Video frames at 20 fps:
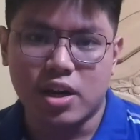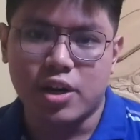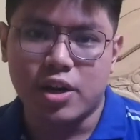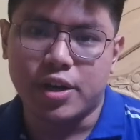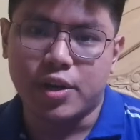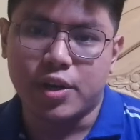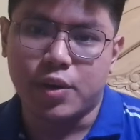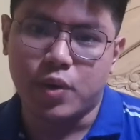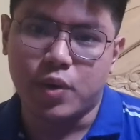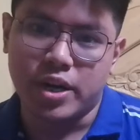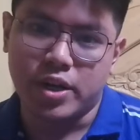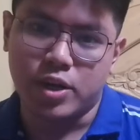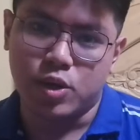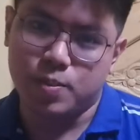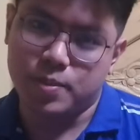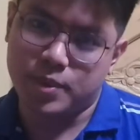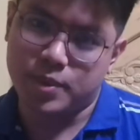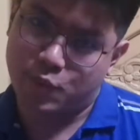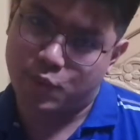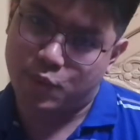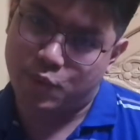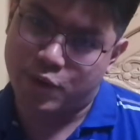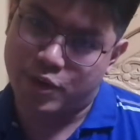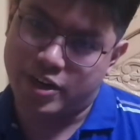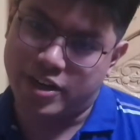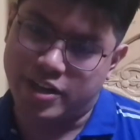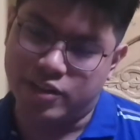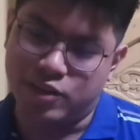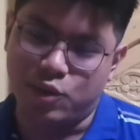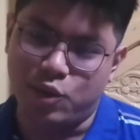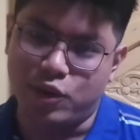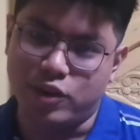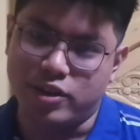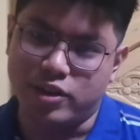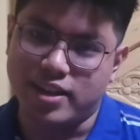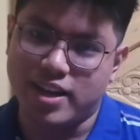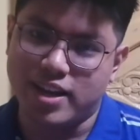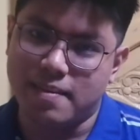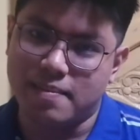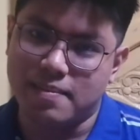are required to be worn at all
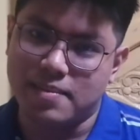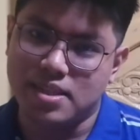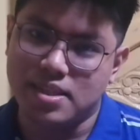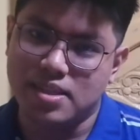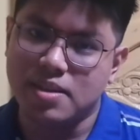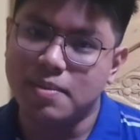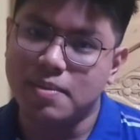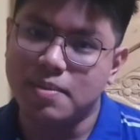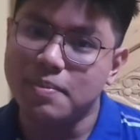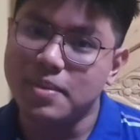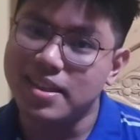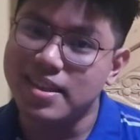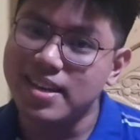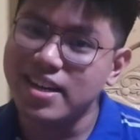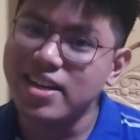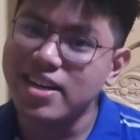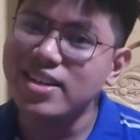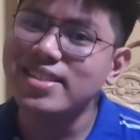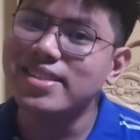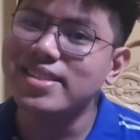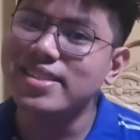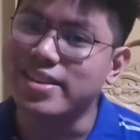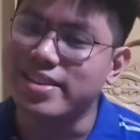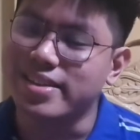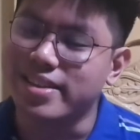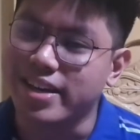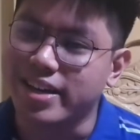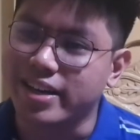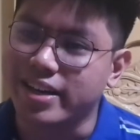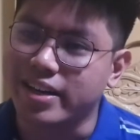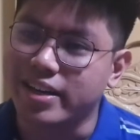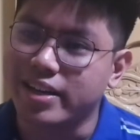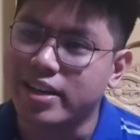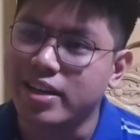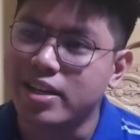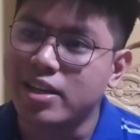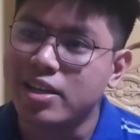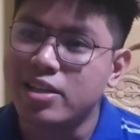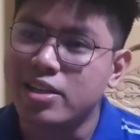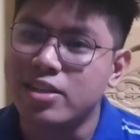times. But here's the thing.
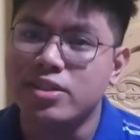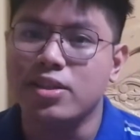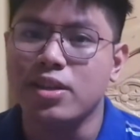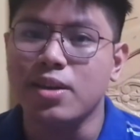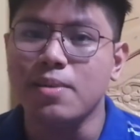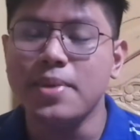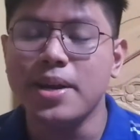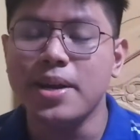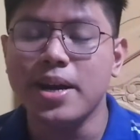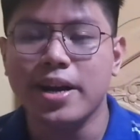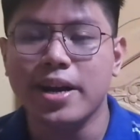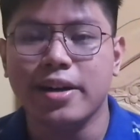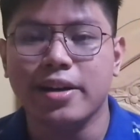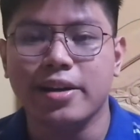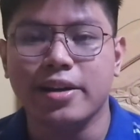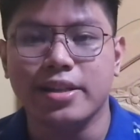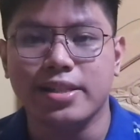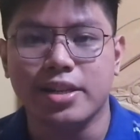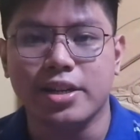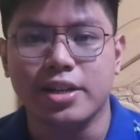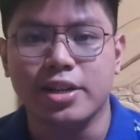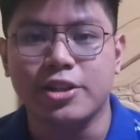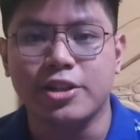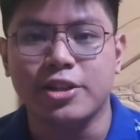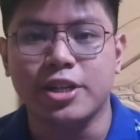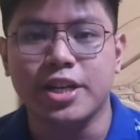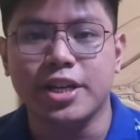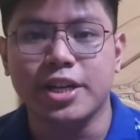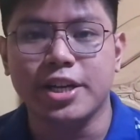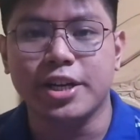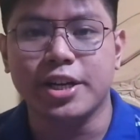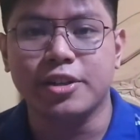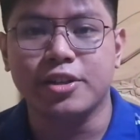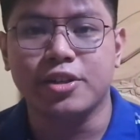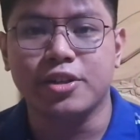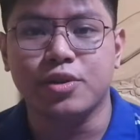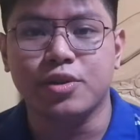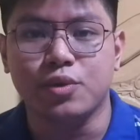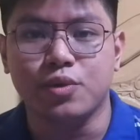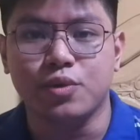Some haircuts are trickier
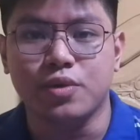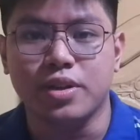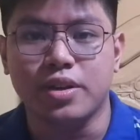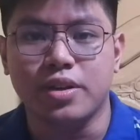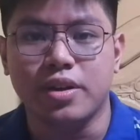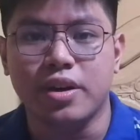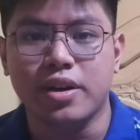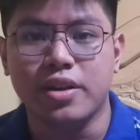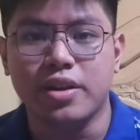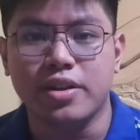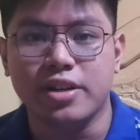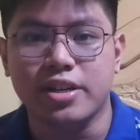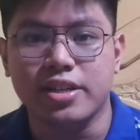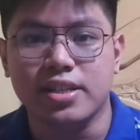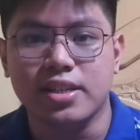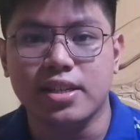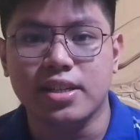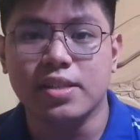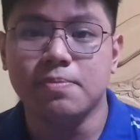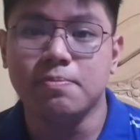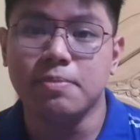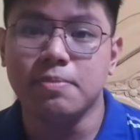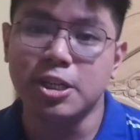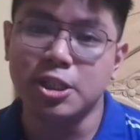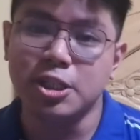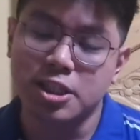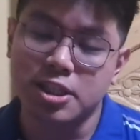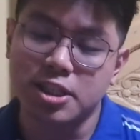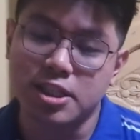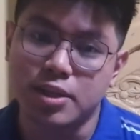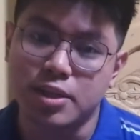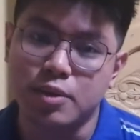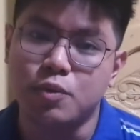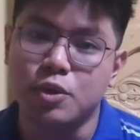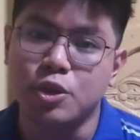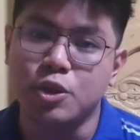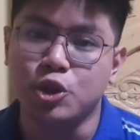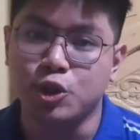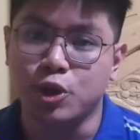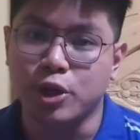to do than others, especially
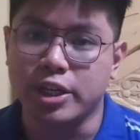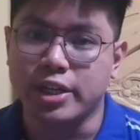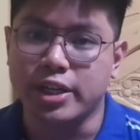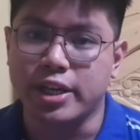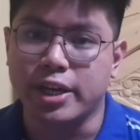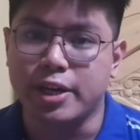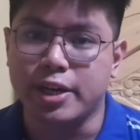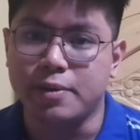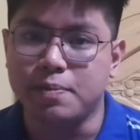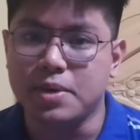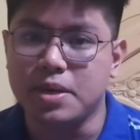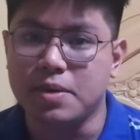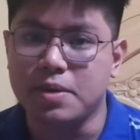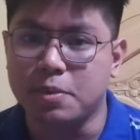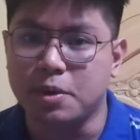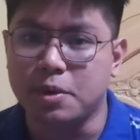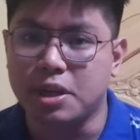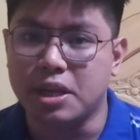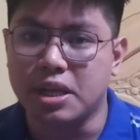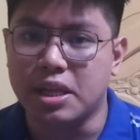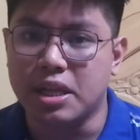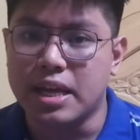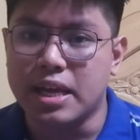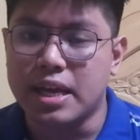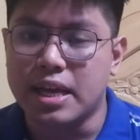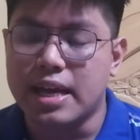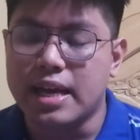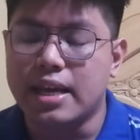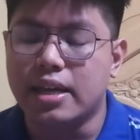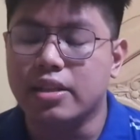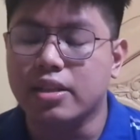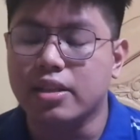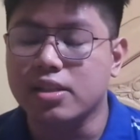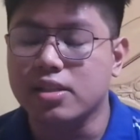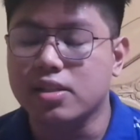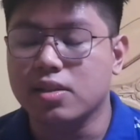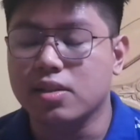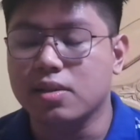with short-haired people. And at